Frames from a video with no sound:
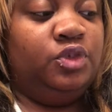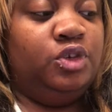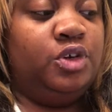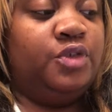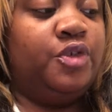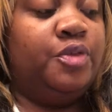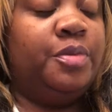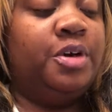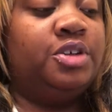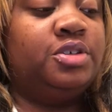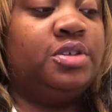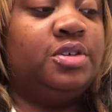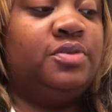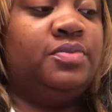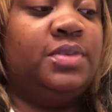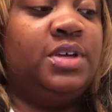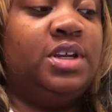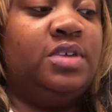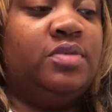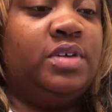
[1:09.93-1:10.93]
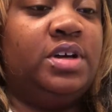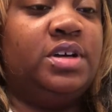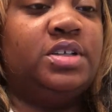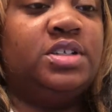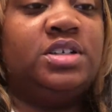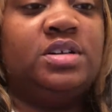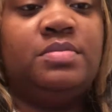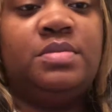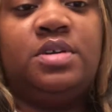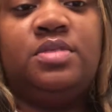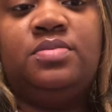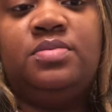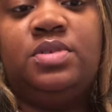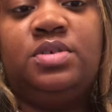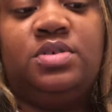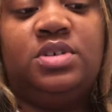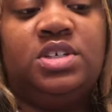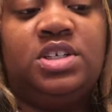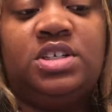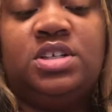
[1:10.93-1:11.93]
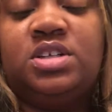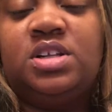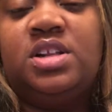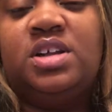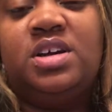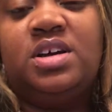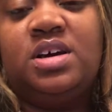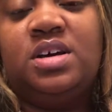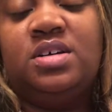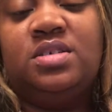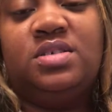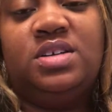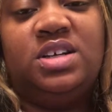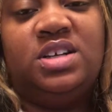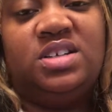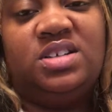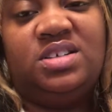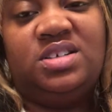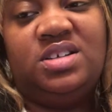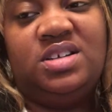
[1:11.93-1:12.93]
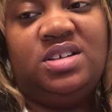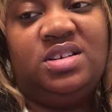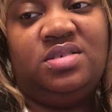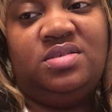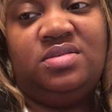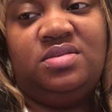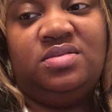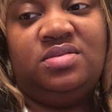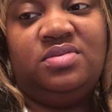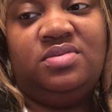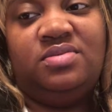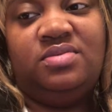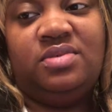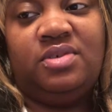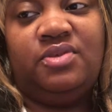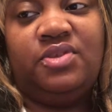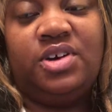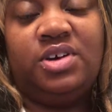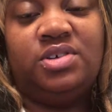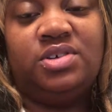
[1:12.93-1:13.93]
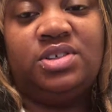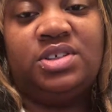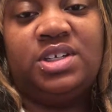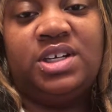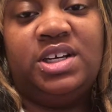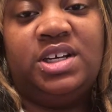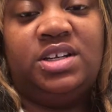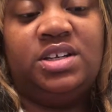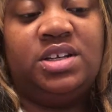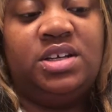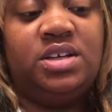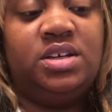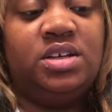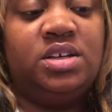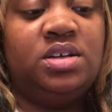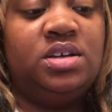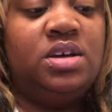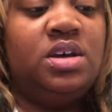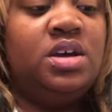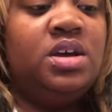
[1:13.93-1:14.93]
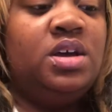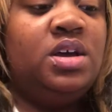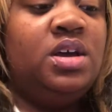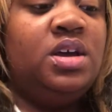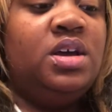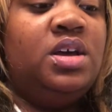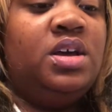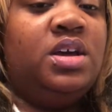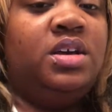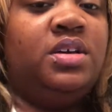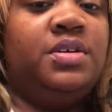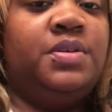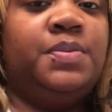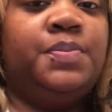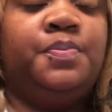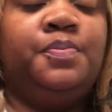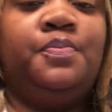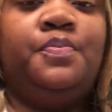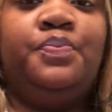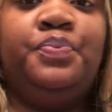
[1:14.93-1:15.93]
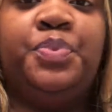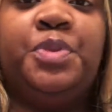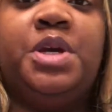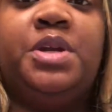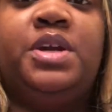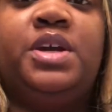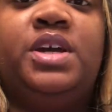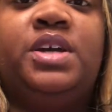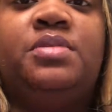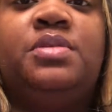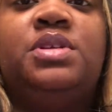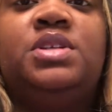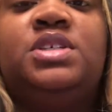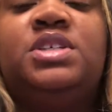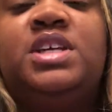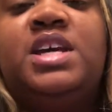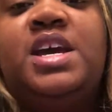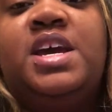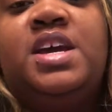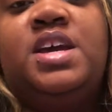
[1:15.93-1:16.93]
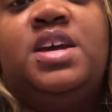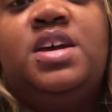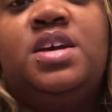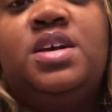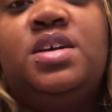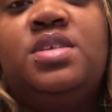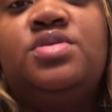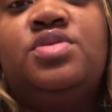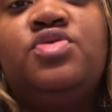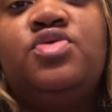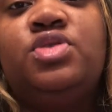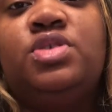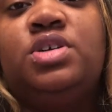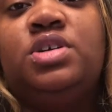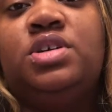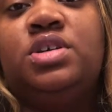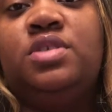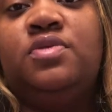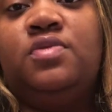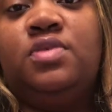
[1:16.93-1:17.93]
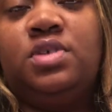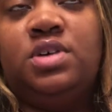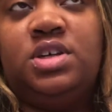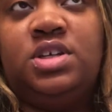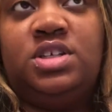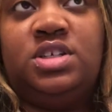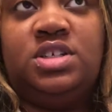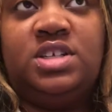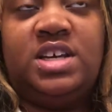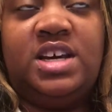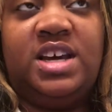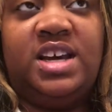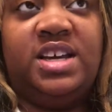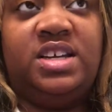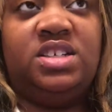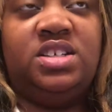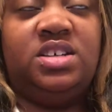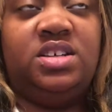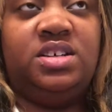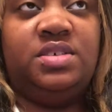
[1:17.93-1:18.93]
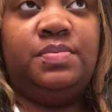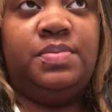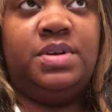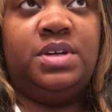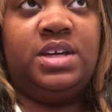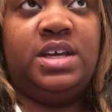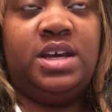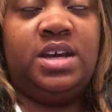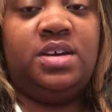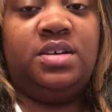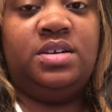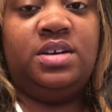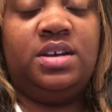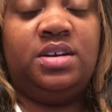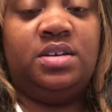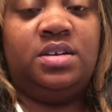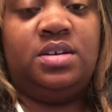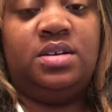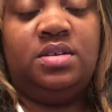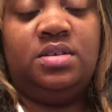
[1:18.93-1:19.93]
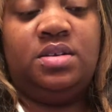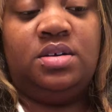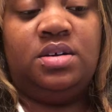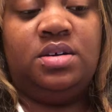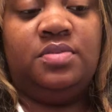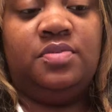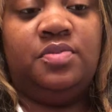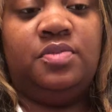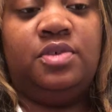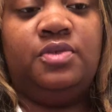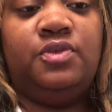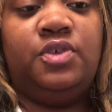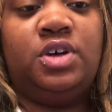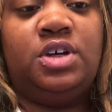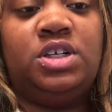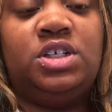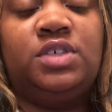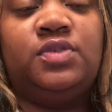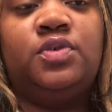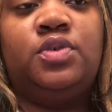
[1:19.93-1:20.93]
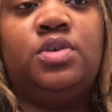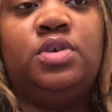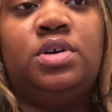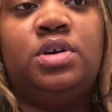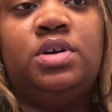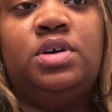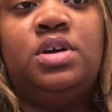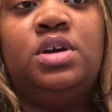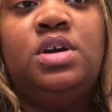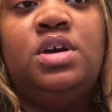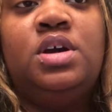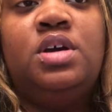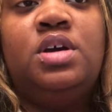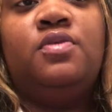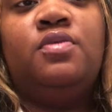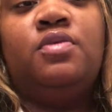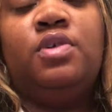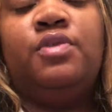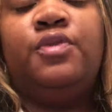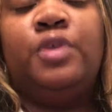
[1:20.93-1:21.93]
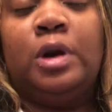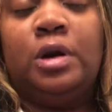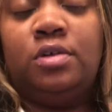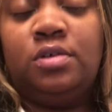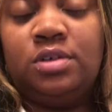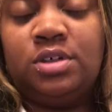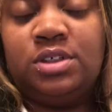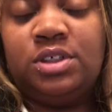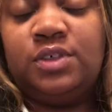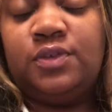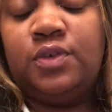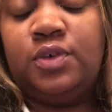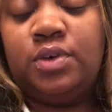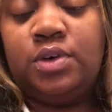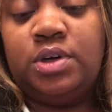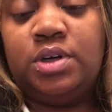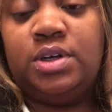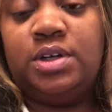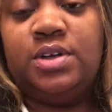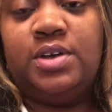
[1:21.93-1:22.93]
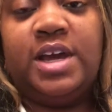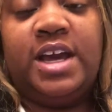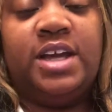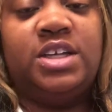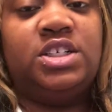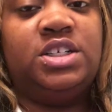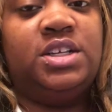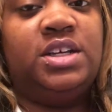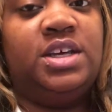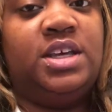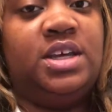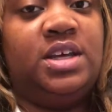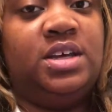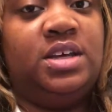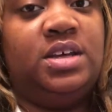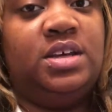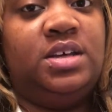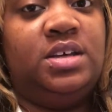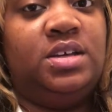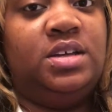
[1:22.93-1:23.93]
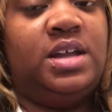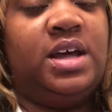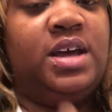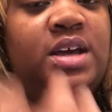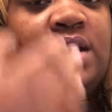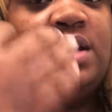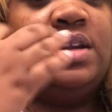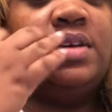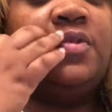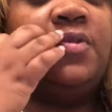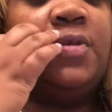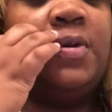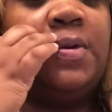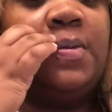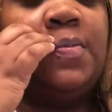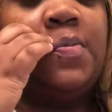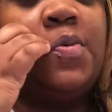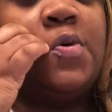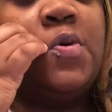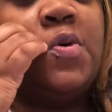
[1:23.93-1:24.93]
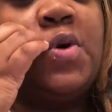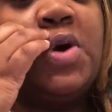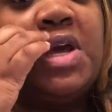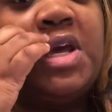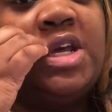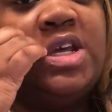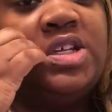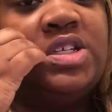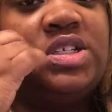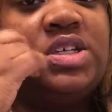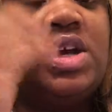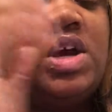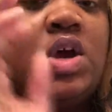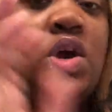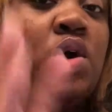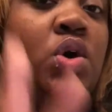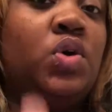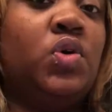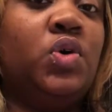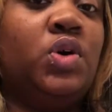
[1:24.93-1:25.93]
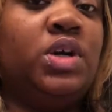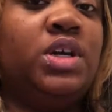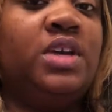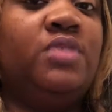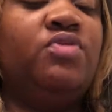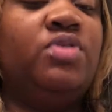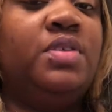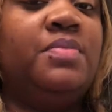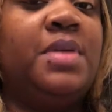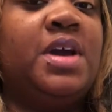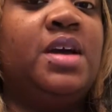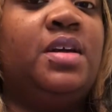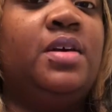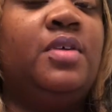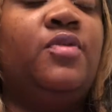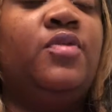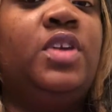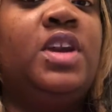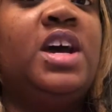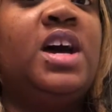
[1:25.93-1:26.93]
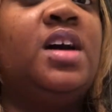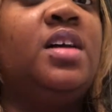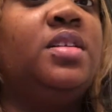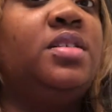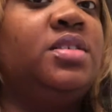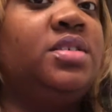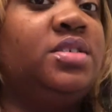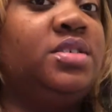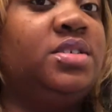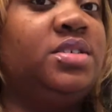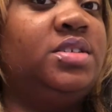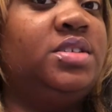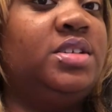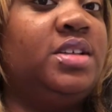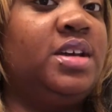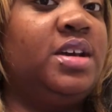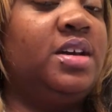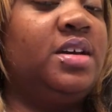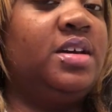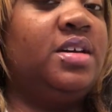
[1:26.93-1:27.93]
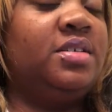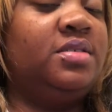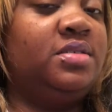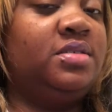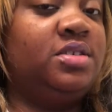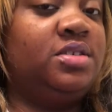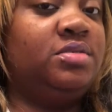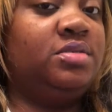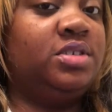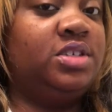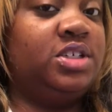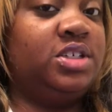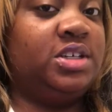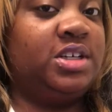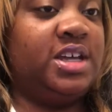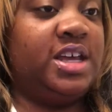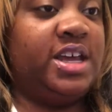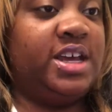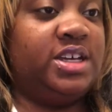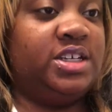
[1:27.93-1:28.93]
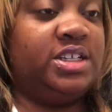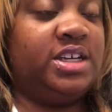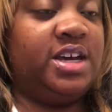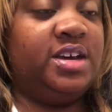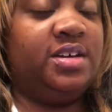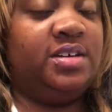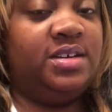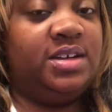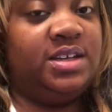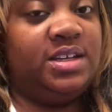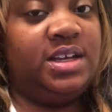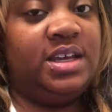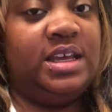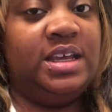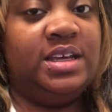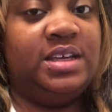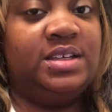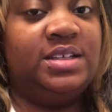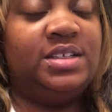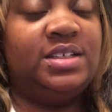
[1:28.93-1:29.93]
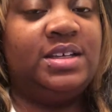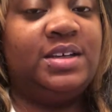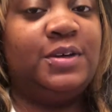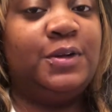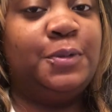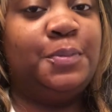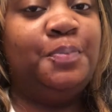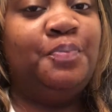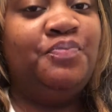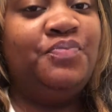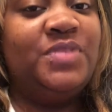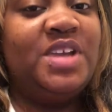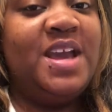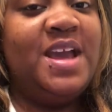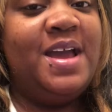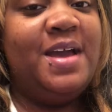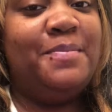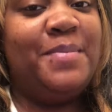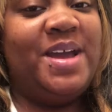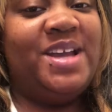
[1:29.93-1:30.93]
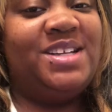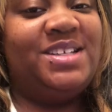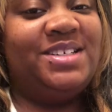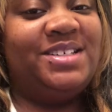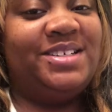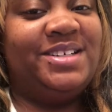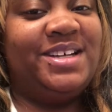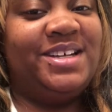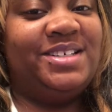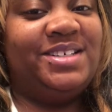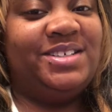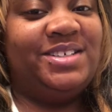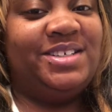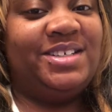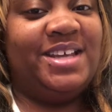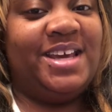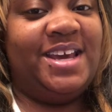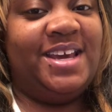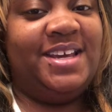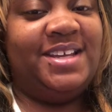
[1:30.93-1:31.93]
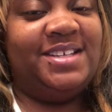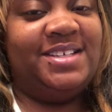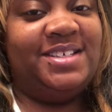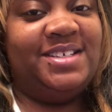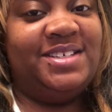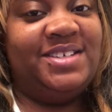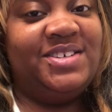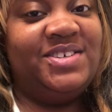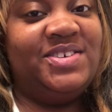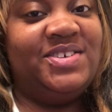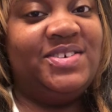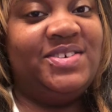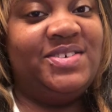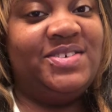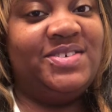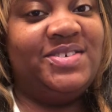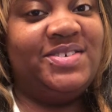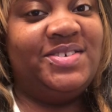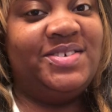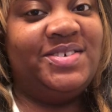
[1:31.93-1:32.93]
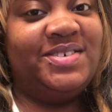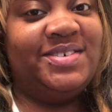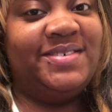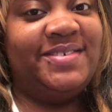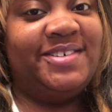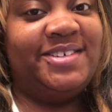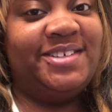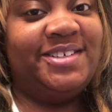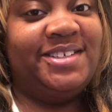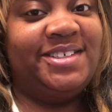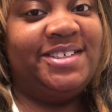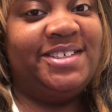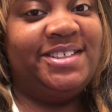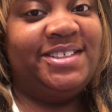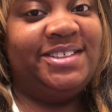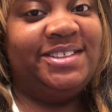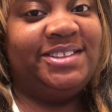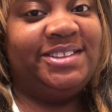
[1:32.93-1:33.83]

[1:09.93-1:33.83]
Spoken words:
Or for most of them anyway, because some of them you could just click on. There's no referrals or anything. Now I am going to say, for the ones that actually put down and referrals for, you actually get like different points or a different amount of dollars that can go towards your cash out at the end. So make sure that you stay tuned.